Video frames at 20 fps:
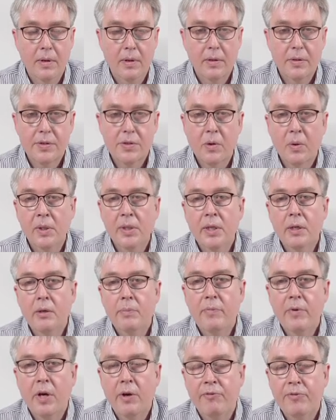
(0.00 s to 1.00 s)
So a
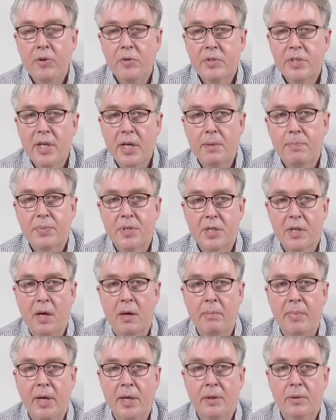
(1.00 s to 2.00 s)
little, a few tips
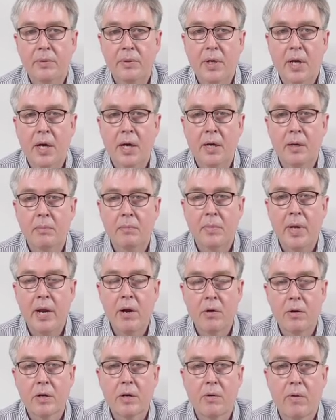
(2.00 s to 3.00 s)
about um,
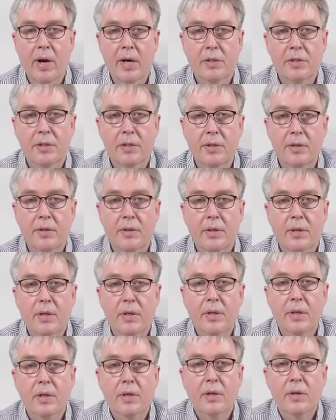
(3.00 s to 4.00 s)
error correction.
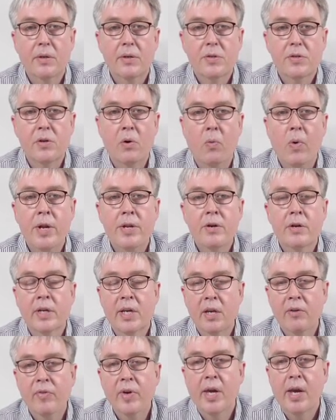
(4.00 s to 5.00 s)
So when you're
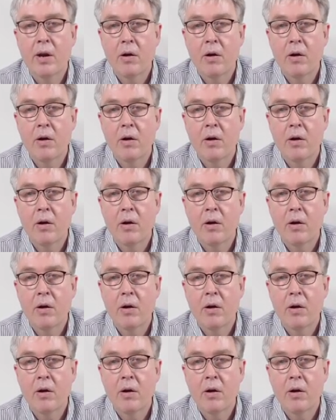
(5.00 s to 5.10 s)
giving